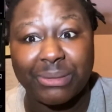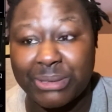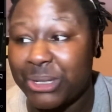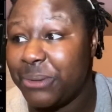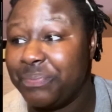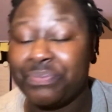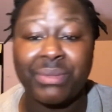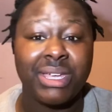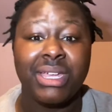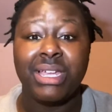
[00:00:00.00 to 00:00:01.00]
So
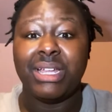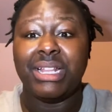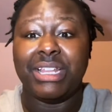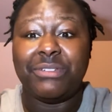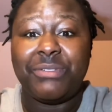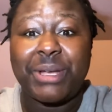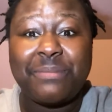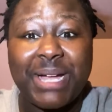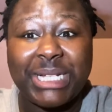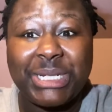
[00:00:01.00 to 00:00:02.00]
love you very much,